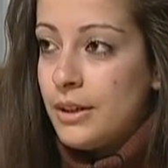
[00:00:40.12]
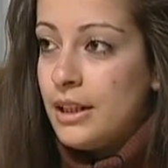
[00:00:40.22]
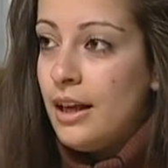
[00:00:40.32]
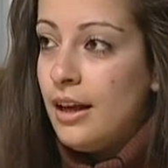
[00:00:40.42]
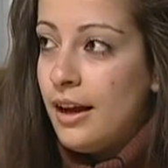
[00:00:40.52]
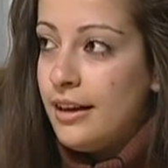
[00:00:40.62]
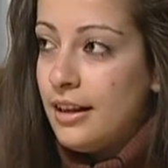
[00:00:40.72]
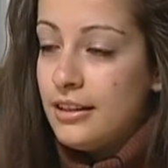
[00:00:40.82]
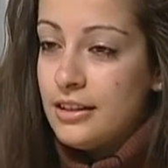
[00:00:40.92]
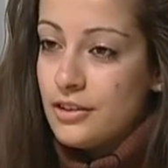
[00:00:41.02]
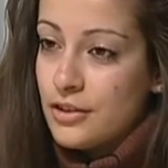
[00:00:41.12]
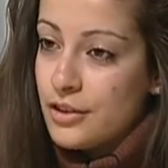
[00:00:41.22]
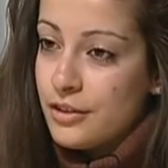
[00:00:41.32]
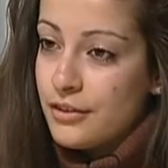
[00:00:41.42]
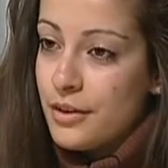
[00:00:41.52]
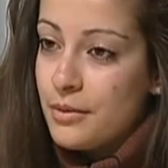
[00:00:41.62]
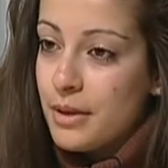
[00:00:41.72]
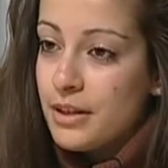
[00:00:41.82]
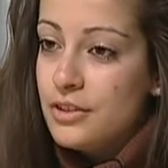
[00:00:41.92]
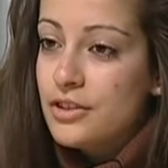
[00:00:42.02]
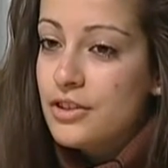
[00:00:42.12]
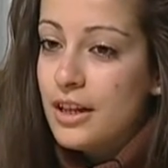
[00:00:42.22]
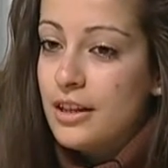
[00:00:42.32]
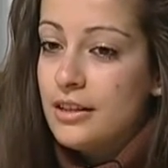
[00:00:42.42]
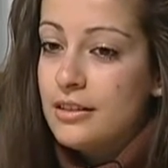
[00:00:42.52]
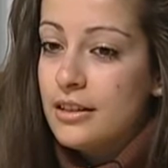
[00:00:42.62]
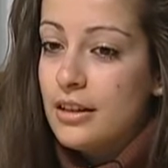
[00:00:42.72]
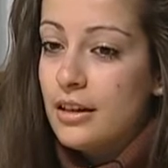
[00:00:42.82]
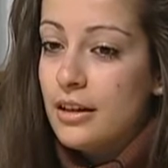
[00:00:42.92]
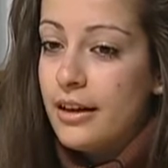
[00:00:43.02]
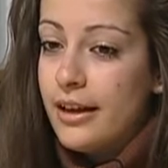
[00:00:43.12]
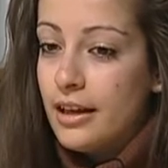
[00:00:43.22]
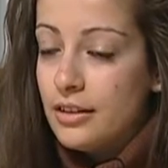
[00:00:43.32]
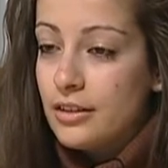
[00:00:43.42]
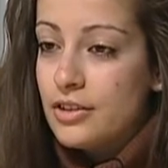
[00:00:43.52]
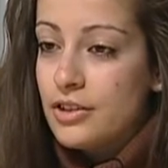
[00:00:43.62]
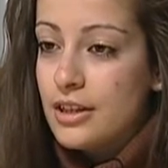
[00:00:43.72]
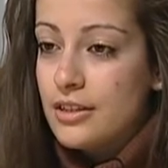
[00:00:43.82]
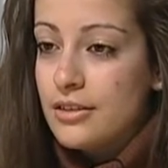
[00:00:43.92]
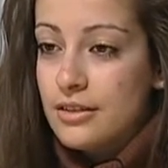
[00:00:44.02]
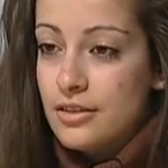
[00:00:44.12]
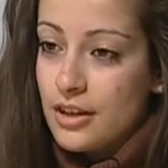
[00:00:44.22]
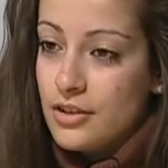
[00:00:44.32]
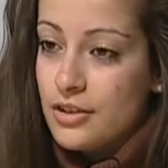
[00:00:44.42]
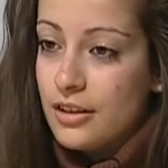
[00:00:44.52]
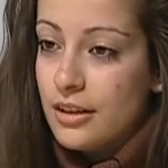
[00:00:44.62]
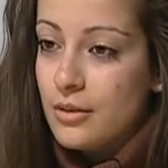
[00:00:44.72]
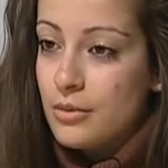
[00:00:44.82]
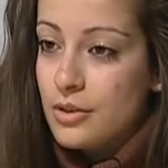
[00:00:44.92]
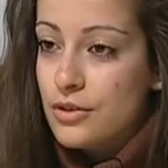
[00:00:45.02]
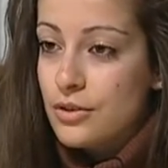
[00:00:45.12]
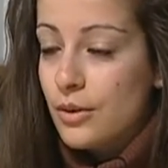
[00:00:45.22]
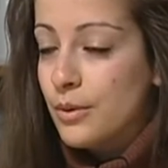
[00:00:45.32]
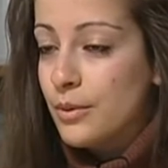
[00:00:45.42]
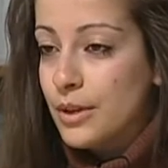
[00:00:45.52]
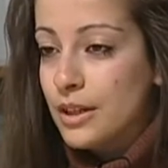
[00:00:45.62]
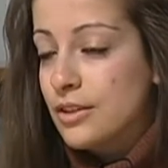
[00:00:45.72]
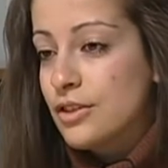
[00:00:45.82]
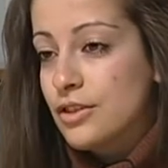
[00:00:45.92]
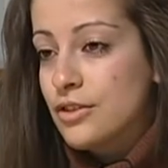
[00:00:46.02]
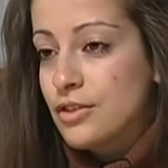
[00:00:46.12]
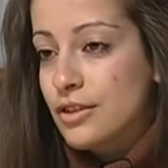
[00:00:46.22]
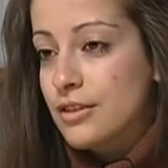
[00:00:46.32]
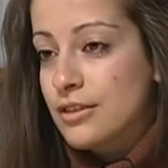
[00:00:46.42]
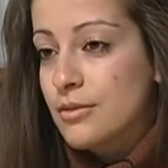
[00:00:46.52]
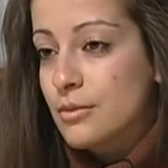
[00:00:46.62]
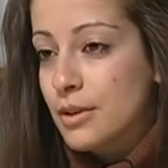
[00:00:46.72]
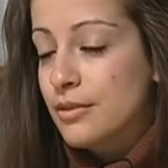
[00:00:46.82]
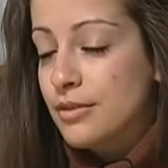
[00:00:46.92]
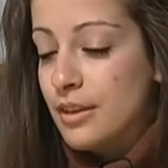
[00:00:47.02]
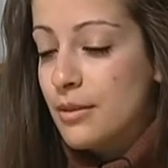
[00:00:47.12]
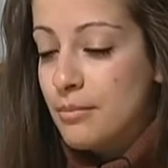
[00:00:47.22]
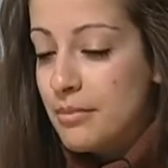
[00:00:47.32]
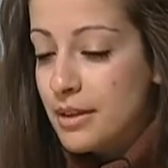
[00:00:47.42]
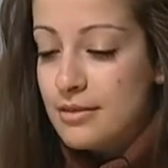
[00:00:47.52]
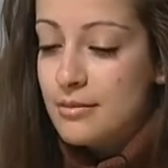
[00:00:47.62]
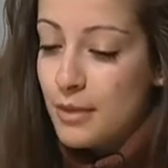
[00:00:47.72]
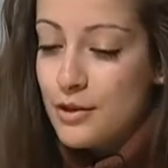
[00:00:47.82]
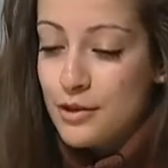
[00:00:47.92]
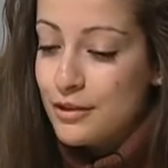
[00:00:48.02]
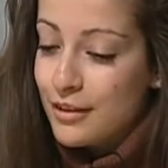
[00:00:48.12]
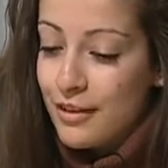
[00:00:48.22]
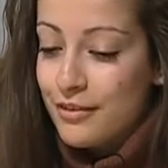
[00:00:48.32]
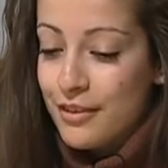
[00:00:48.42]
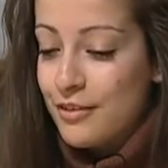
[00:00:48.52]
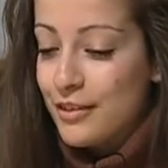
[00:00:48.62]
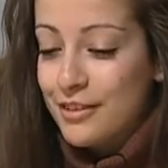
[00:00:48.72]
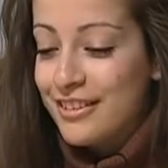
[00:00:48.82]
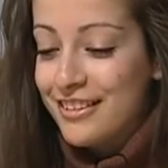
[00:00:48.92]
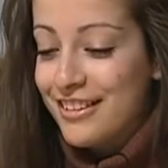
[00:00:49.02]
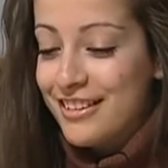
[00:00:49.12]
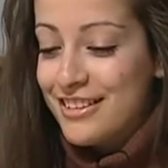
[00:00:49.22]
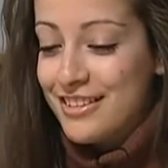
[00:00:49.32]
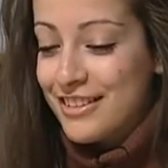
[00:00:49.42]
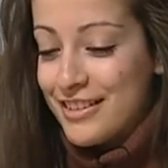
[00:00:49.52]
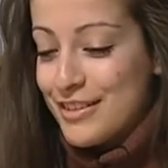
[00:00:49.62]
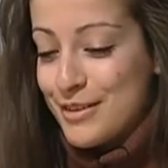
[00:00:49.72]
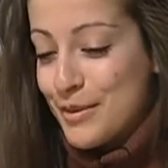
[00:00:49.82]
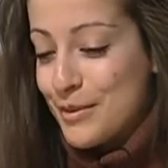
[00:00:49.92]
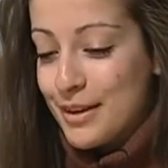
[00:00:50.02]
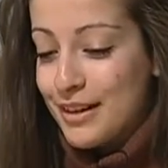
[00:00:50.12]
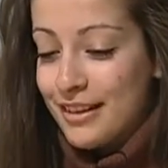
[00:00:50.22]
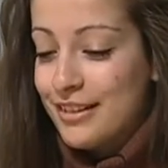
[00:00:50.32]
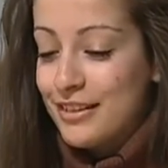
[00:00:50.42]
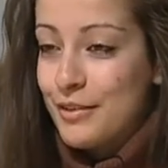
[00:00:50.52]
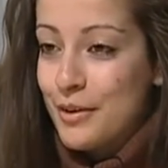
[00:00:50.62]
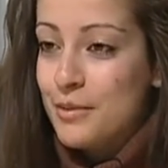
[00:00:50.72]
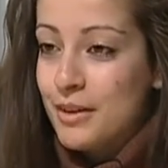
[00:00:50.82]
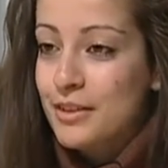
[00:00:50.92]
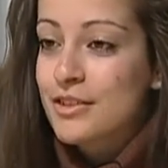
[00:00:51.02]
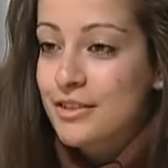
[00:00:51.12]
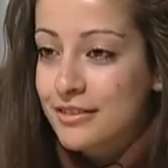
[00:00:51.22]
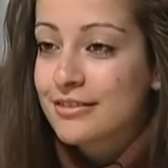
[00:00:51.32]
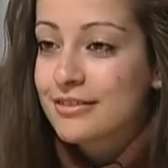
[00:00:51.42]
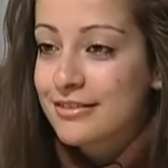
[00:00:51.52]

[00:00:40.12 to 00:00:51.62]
Well, I like literature very much, and English is international language, so English literature is one of the best majors I've ever studied, so I like it very much.